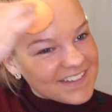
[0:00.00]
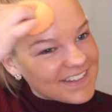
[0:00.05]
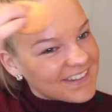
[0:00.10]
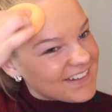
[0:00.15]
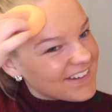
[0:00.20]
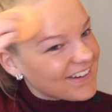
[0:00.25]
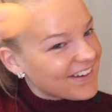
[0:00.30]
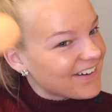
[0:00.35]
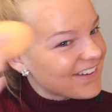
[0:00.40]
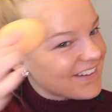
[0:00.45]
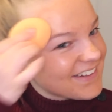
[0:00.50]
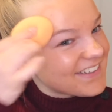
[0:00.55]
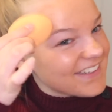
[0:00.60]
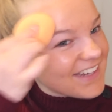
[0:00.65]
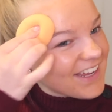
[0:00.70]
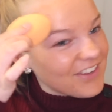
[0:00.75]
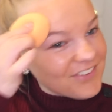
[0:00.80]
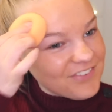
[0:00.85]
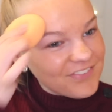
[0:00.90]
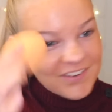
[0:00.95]
God,
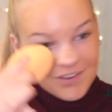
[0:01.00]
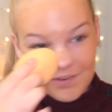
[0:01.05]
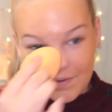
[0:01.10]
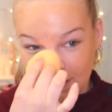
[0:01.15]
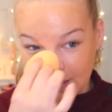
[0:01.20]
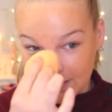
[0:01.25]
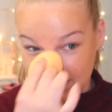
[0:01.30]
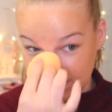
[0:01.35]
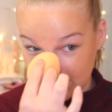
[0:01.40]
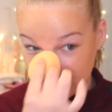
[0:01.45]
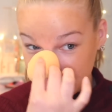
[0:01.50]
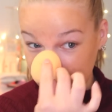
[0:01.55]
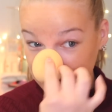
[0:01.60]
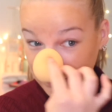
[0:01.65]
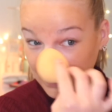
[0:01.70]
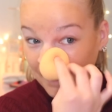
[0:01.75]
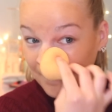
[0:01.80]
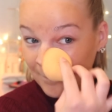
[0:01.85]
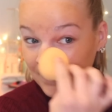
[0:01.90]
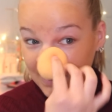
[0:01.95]
I feel like this is
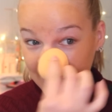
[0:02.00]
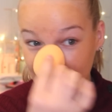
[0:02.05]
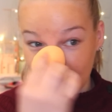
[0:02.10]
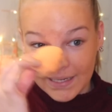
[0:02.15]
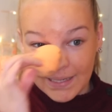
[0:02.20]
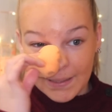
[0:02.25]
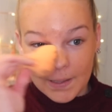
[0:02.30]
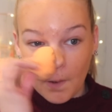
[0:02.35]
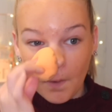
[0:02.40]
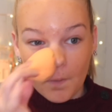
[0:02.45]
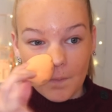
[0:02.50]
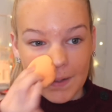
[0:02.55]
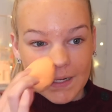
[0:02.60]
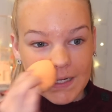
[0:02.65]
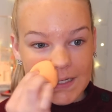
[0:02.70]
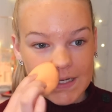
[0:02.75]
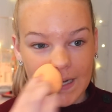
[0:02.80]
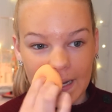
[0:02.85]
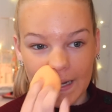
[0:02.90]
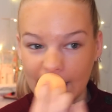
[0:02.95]
just completely
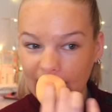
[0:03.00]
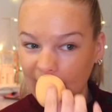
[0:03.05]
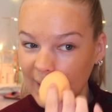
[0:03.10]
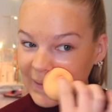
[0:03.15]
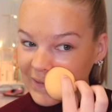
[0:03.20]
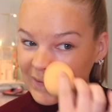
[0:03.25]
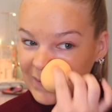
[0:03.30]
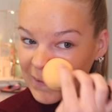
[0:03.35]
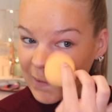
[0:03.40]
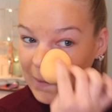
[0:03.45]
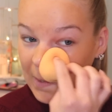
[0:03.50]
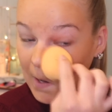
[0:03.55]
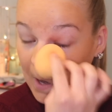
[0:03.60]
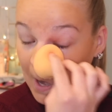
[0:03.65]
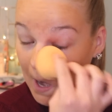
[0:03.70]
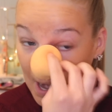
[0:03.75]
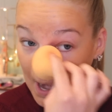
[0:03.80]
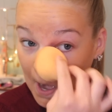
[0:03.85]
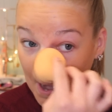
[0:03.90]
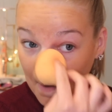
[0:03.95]
orange. Like this,
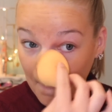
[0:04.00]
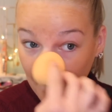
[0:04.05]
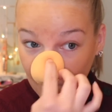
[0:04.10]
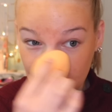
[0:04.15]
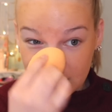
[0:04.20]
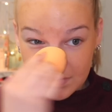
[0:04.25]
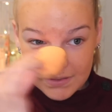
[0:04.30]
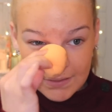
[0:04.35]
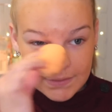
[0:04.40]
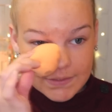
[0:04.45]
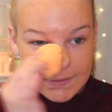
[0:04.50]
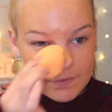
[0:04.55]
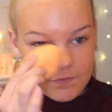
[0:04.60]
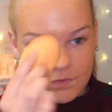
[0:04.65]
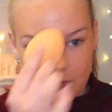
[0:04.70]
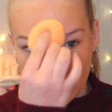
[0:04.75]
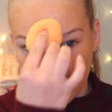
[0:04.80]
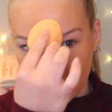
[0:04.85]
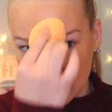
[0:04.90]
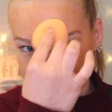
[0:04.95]
would this
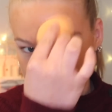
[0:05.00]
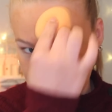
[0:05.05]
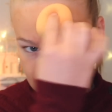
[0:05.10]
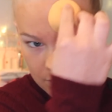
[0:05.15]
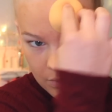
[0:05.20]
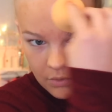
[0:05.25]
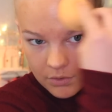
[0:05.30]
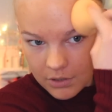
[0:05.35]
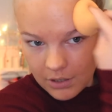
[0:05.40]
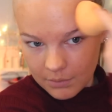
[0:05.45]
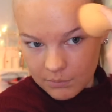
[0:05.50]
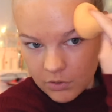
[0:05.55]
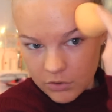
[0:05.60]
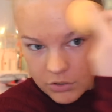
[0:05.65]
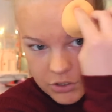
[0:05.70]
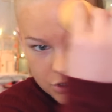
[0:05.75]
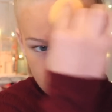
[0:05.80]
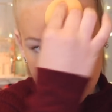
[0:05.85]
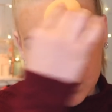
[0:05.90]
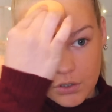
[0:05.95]
even match anyone? I'm
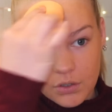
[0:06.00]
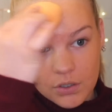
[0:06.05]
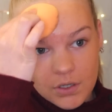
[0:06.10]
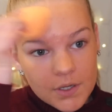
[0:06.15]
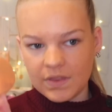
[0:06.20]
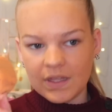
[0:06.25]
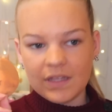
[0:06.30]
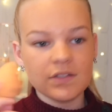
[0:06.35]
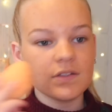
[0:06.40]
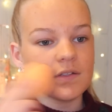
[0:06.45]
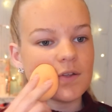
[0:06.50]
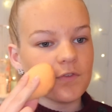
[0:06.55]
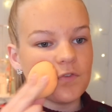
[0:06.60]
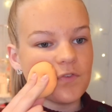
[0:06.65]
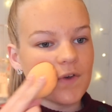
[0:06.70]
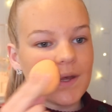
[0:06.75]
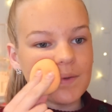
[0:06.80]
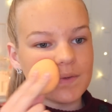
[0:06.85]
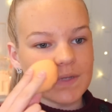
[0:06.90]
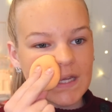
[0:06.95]
not sure. This
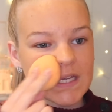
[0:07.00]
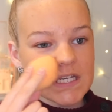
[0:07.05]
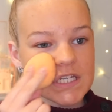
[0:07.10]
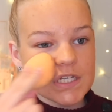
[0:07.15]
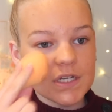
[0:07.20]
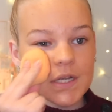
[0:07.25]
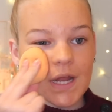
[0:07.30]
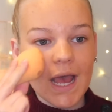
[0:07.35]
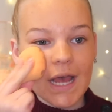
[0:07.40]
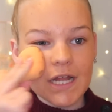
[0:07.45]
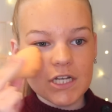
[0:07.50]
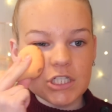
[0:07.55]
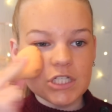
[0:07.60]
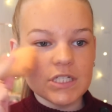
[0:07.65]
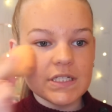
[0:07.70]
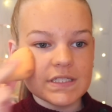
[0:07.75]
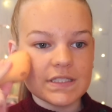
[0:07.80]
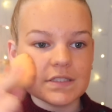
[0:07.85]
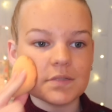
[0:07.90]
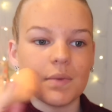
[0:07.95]
foundation
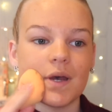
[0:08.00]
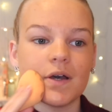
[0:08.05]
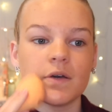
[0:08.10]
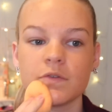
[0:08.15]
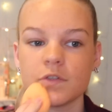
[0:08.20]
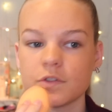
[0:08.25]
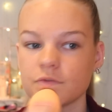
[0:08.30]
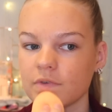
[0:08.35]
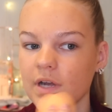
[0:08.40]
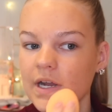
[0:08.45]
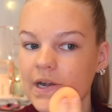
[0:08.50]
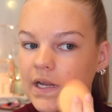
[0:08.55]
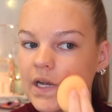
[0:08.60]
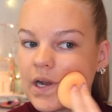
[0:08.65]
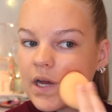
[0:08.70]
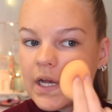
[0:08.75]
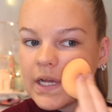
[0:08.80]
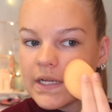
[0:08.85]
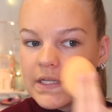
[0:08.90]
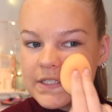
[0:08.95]
actually smells really
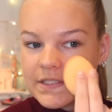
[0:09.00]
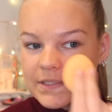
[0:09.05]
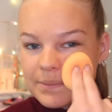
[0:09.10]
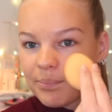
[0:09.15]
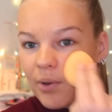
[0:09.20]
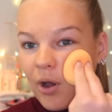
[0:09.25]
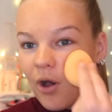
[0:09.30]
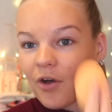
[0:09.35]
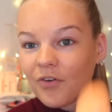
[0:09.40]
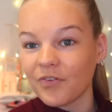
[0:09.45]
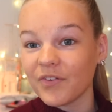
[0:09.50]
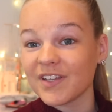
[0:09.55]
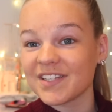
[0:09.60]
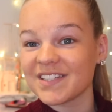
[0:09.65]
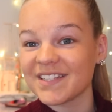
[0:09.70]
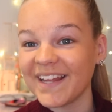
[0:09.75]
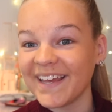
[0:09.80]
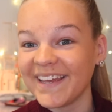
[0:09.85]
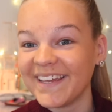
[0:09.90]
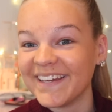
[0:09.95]
nice, but
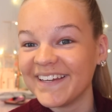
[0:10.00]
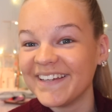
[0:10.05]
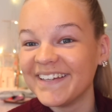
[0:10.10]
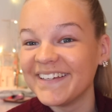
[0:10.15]
obviously